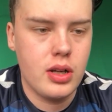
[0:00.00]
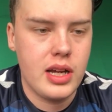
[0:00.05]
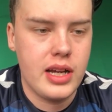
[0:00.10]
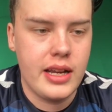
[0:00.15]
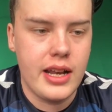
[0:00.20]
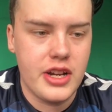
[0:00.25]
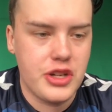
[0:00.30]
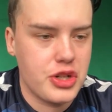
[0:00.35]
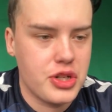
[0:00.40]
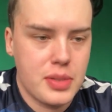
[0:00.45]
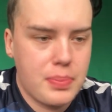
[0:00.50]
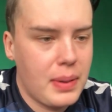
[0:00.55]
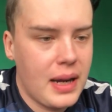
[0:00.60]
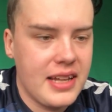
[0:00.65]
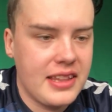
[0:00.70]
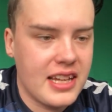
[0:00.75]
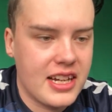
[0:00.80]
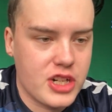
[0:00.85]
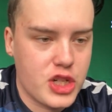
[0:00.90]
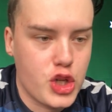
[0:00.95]
He literally just
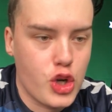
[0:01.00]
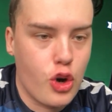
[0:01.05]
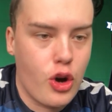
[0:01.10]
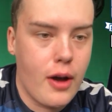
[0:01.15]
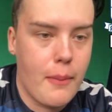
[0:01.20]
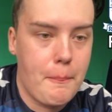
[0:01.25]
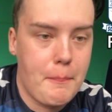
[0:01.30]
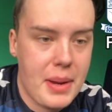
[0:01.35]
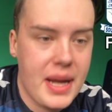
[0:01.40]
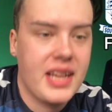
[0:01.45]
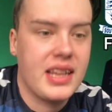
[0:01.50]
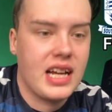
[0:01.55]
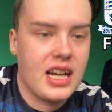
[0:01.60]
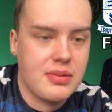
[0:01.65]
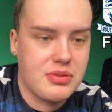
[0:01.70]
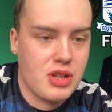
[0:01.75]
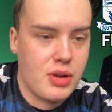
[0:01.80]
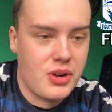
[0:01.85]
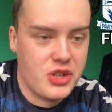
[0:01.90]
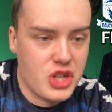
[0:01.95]
played that short. I bigged that
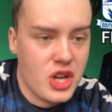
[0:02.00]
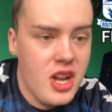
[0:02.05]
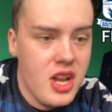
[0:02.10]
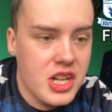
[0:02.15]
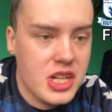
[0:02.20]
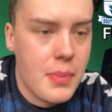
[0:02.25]
up so much.